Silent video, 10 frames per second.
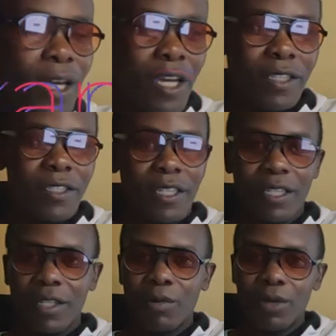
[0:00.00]
I
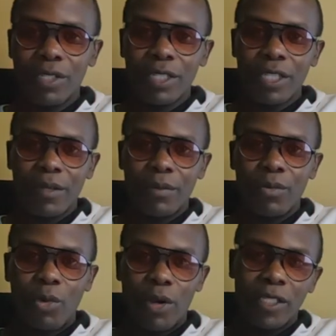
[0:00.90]
started watching
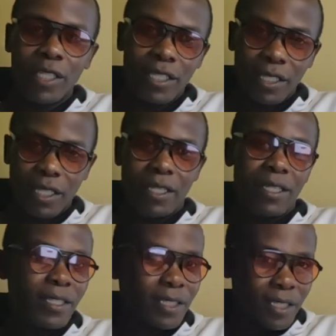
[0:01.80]
him when he started
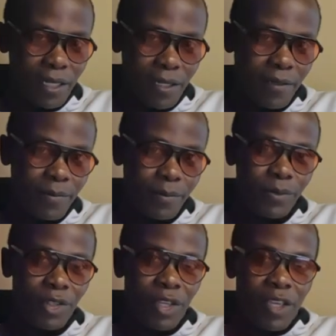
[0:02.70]
his channel.
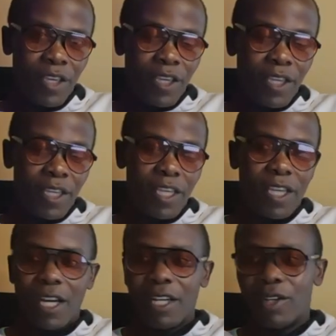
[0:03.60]
He
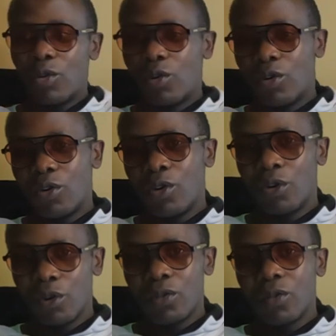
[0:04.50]
had no
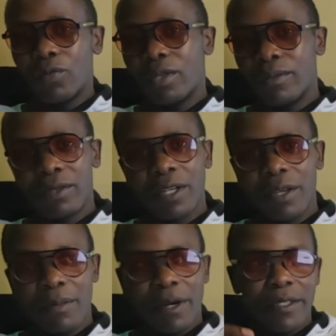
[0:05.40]
lots of
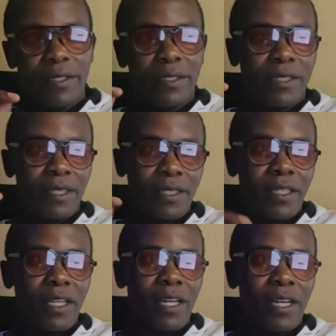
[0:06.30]
subscribers. This
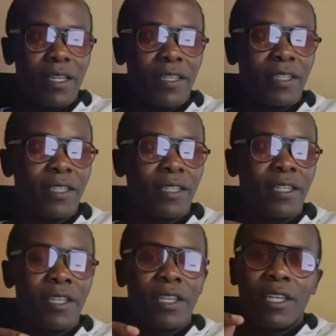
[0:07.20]
guy
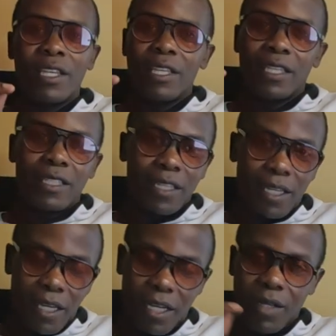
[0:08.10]
is a
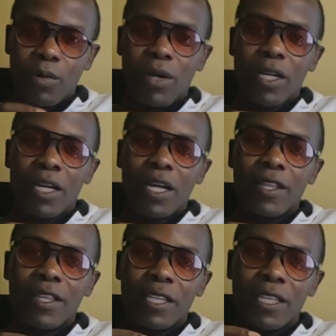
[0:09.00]
hard worker. I
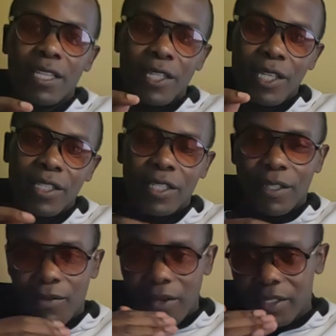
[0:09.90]
think he just
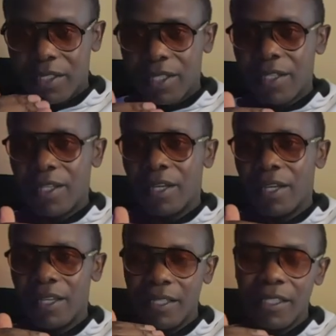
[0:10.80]
invested
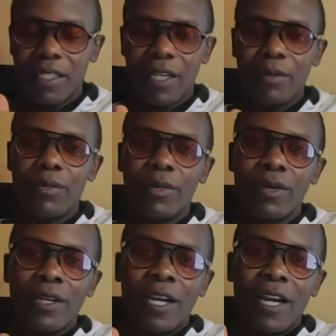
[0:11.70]
his time
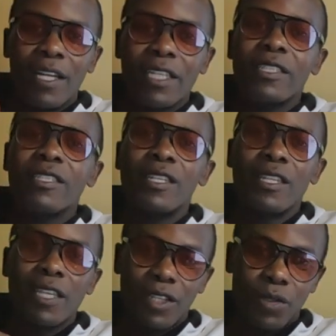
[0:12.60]
and his
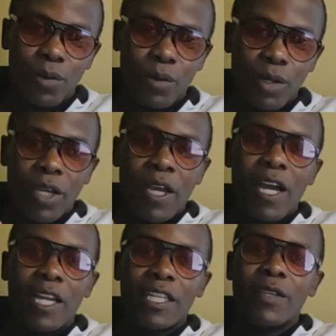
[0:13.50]
dedication,
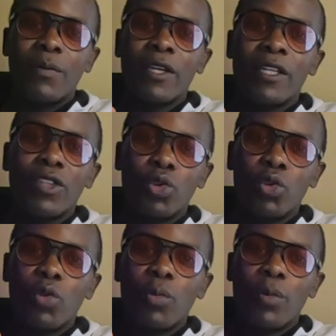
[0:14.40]
and he made
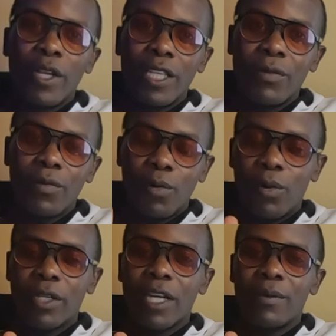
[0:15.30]
YouTube his
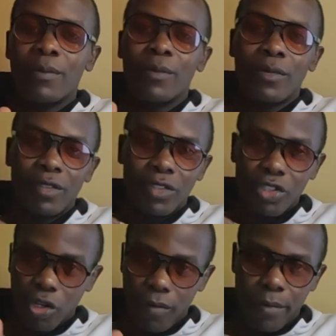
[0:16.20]
full-time
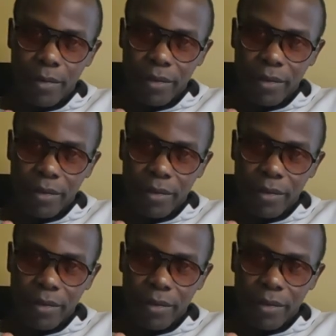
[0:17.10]
job.